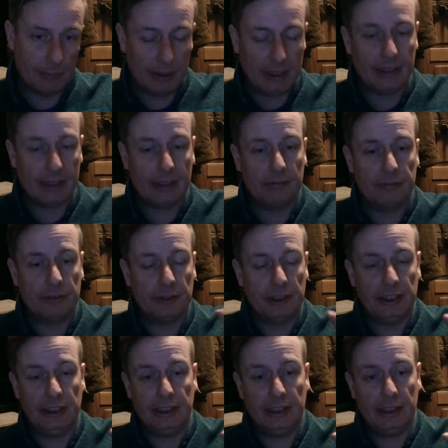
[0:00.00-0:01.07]
the planning
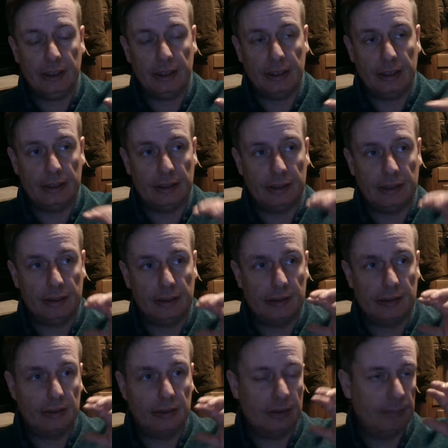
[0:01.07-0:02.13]
for D-Day and
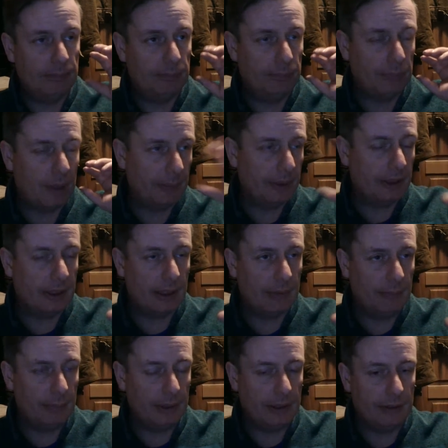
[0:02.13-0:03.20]
the bombing
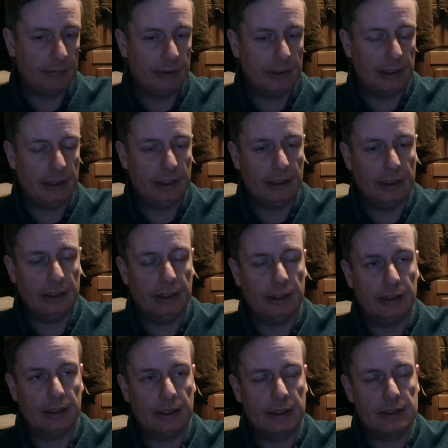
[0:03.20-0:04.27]
campaign for
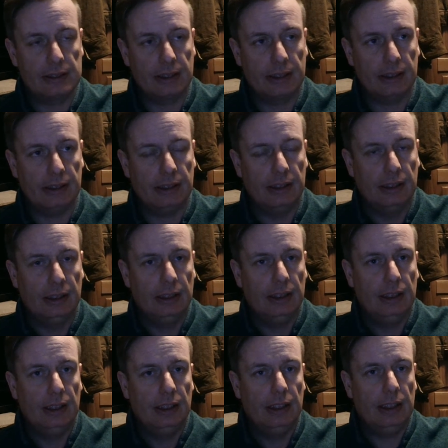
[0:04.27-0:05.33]
D-Day and things like that.
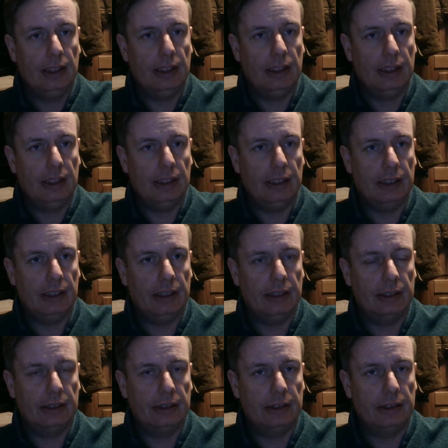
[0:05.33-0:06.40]

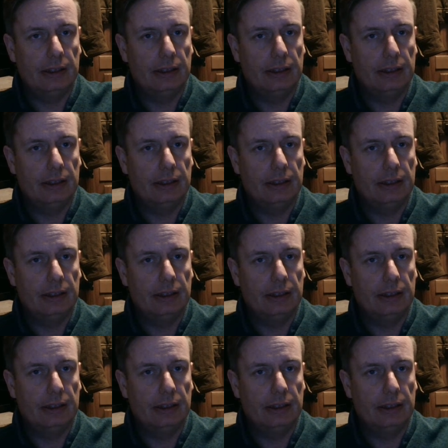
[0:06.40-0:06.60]
And